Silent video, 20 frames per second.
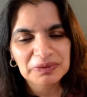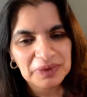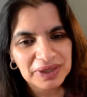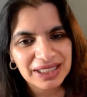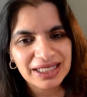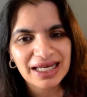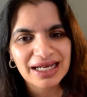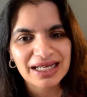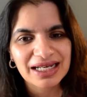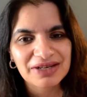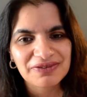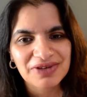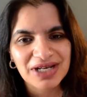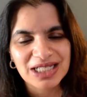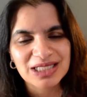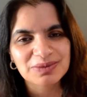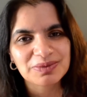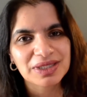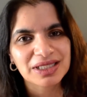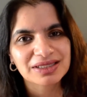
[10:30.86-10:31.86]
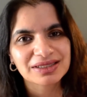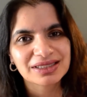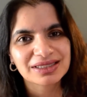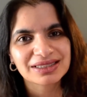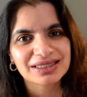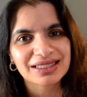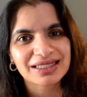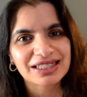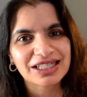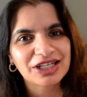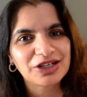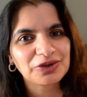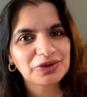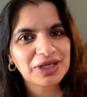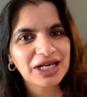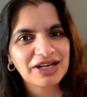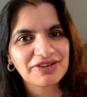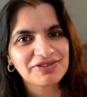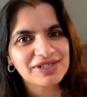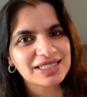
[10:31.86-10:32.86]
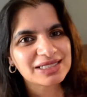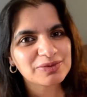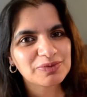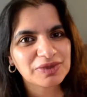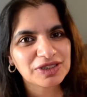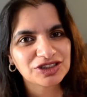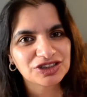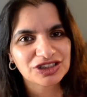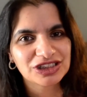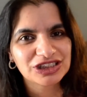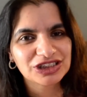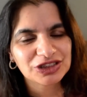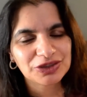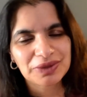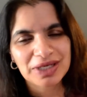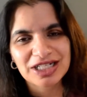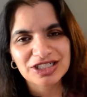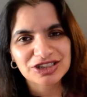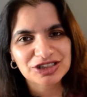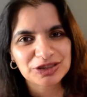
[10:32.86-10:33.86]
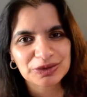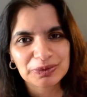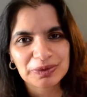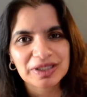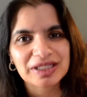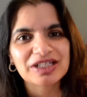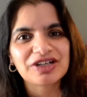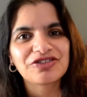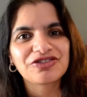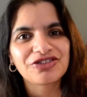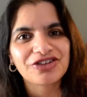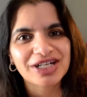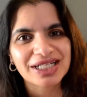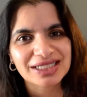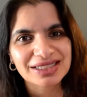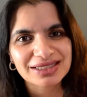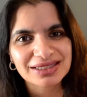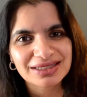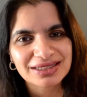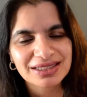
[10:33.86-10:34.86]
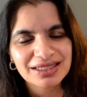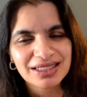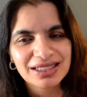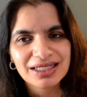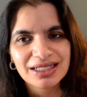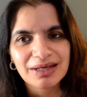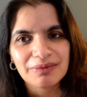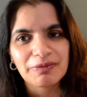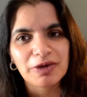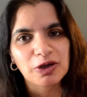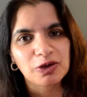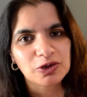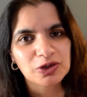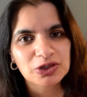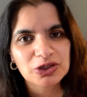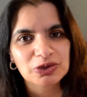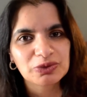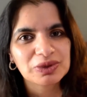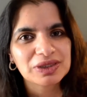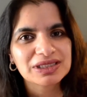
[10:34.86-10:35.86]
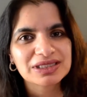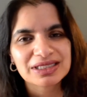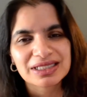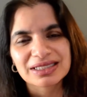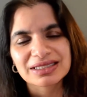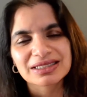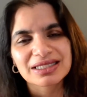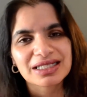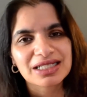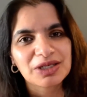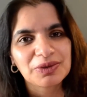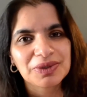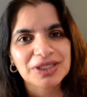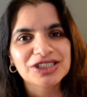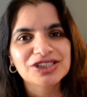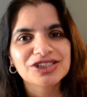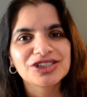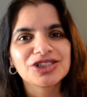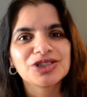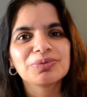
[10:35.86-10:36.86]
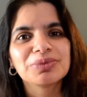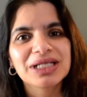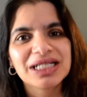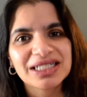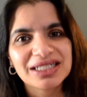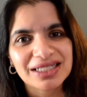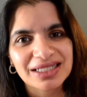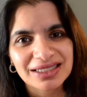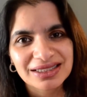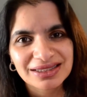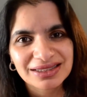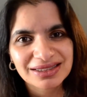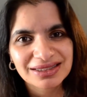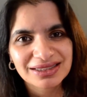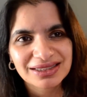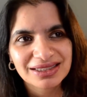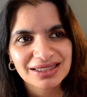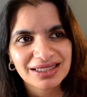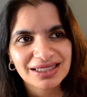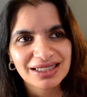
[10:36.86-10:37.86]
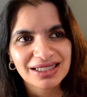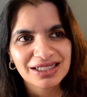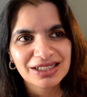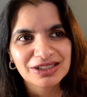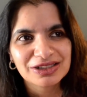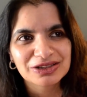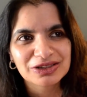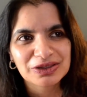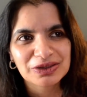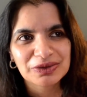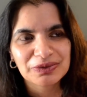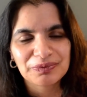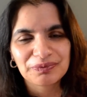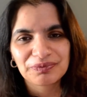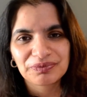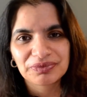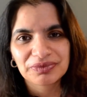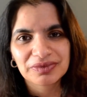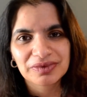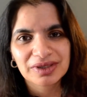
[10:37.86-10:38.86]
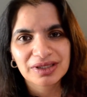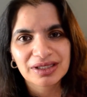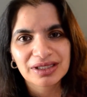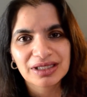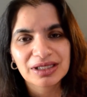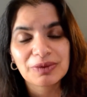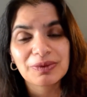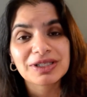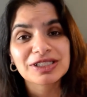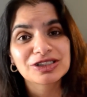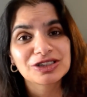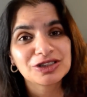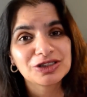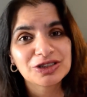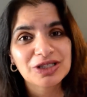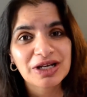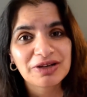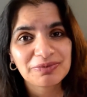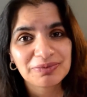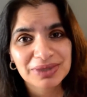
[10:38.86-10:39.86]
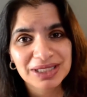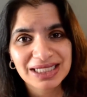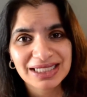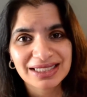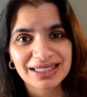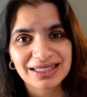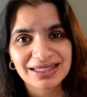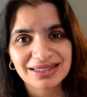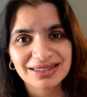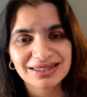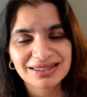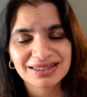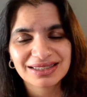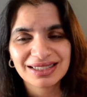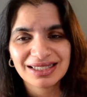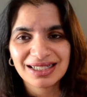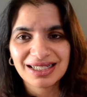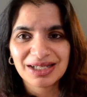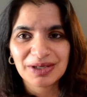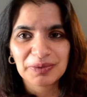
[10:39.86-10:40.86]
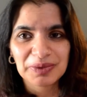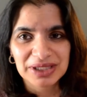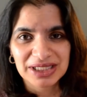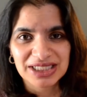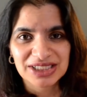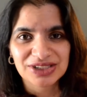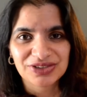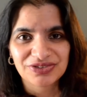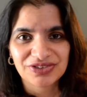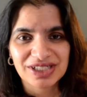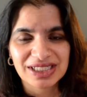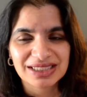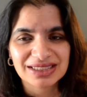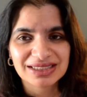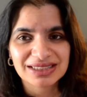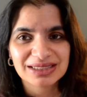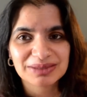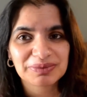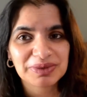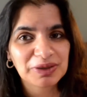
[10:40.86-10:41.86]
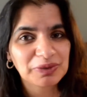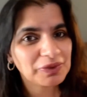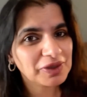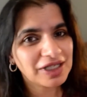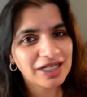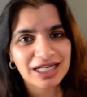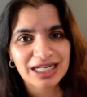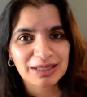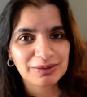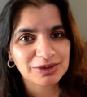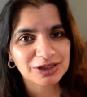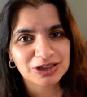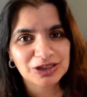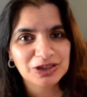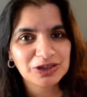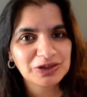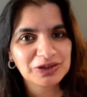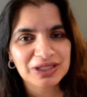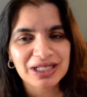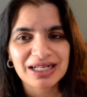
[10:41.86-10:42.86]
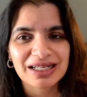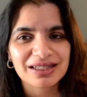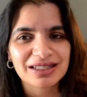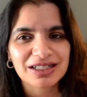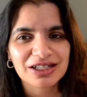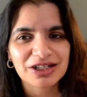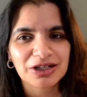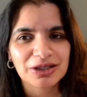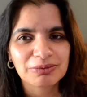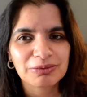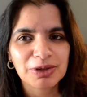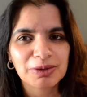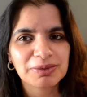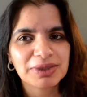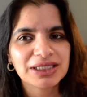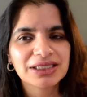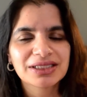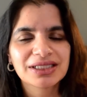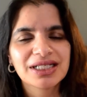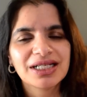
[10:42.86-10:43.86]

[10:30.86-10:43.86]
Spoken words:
negative aspect is that they don't have as much interaction with their friends. My older one says that he wants to do play dates. So he wants to have play dates with his friends, but we're not able to do that at the current moment.